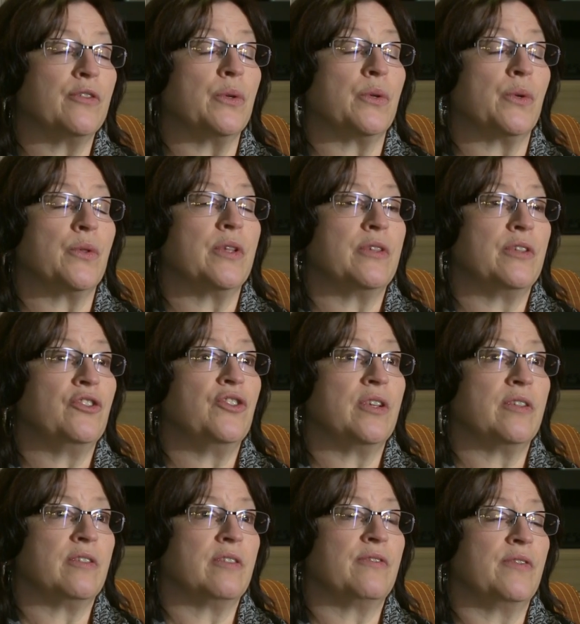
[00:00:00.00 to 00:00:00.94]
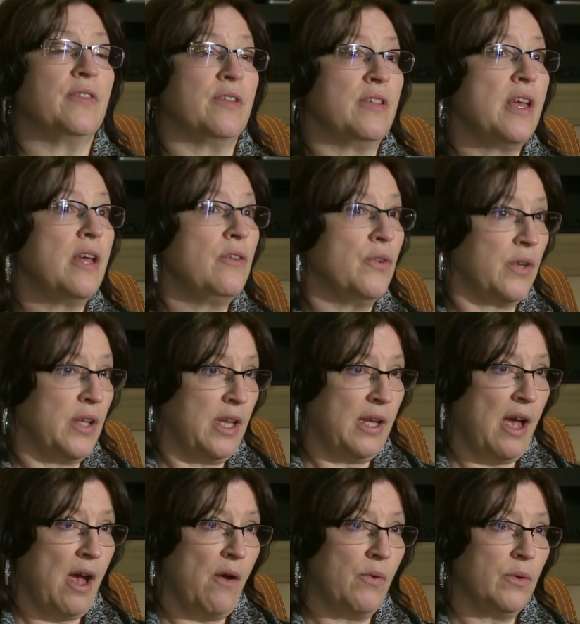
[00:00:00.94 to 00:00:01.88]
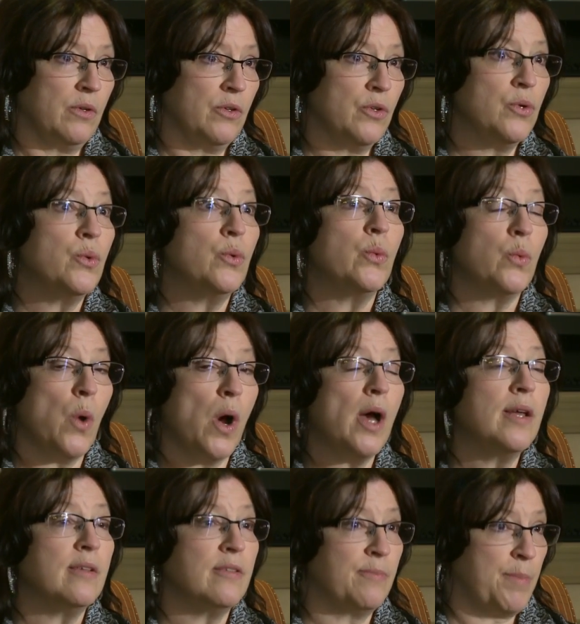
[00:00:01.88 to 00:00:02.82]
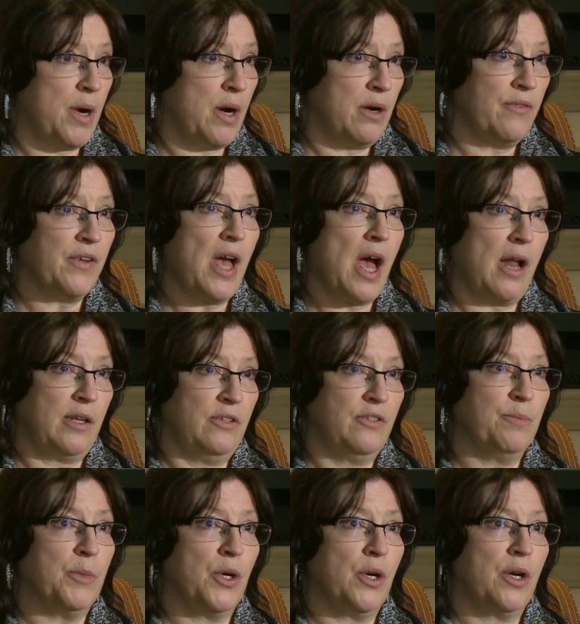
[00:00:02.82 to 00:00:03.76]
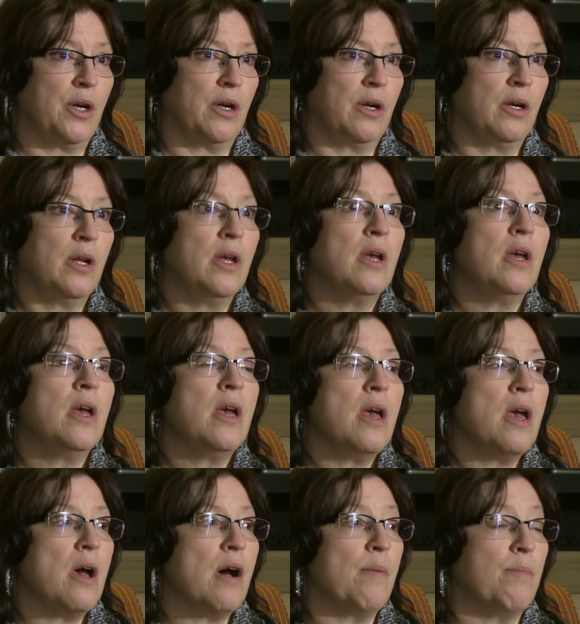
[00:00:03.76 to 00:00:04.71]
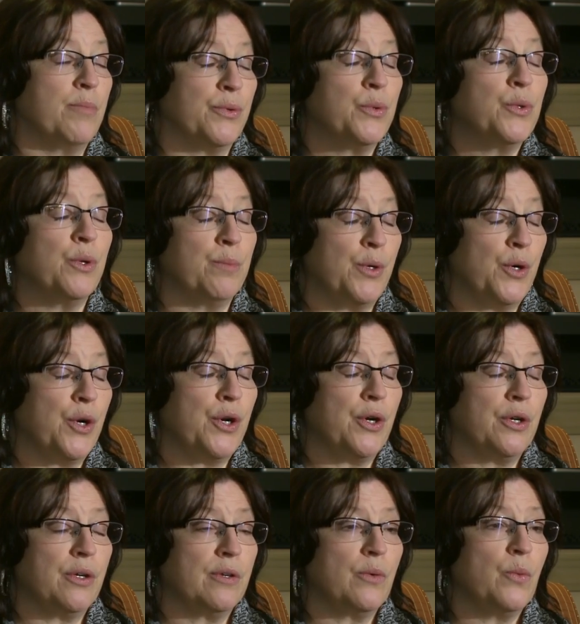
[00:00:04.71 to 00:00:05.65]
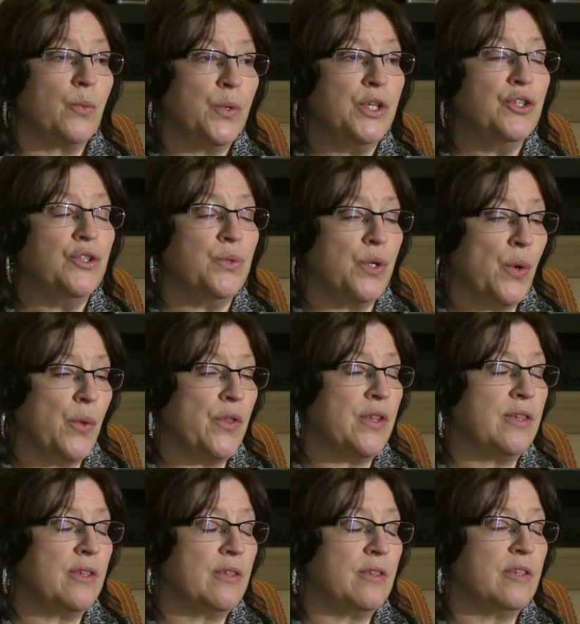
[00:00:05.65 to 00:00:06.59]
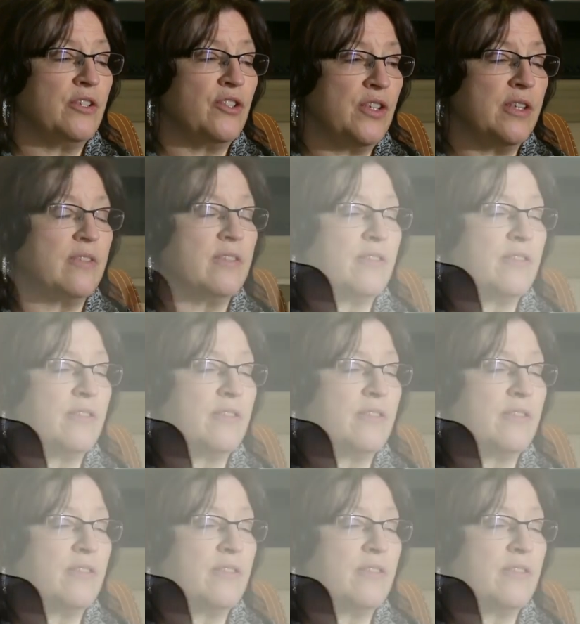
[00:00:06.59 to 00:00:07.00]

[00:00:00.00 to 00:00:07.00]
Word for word: know that the chances of Nathaniel getting out, who was part of Connie's murder, um, brutal murder, we do know that the chances